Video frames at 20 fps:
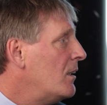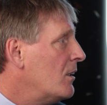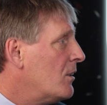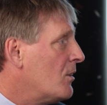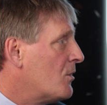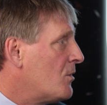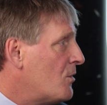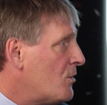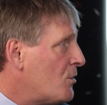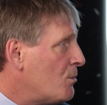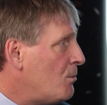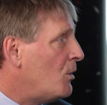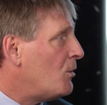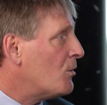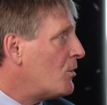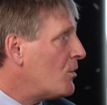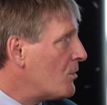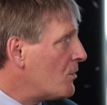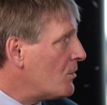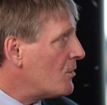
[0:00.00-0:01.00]
because it's small
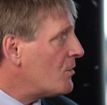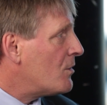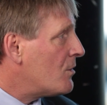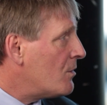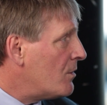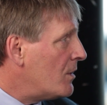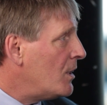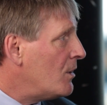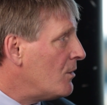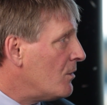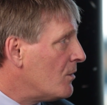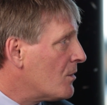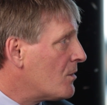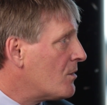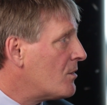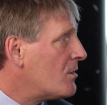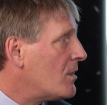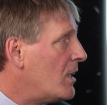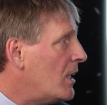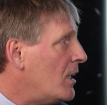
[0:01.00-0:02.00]
crews that are in
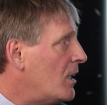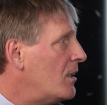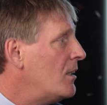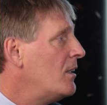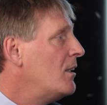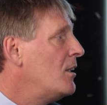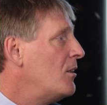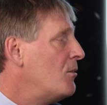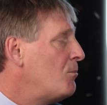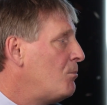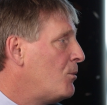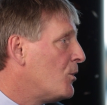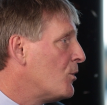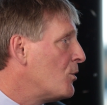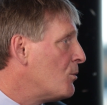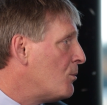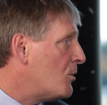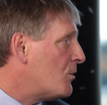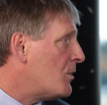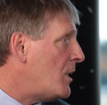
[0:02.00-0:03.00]
those
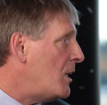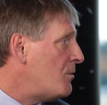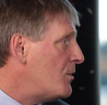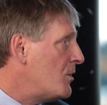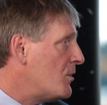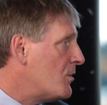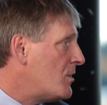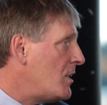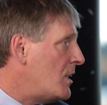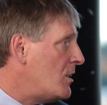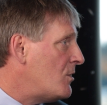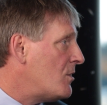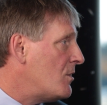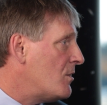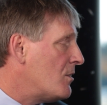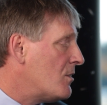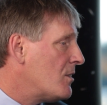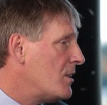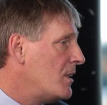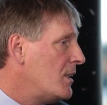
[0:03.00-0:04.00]
portable refuge
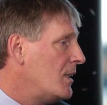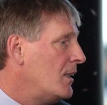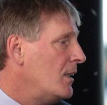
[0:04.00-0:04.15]
stations.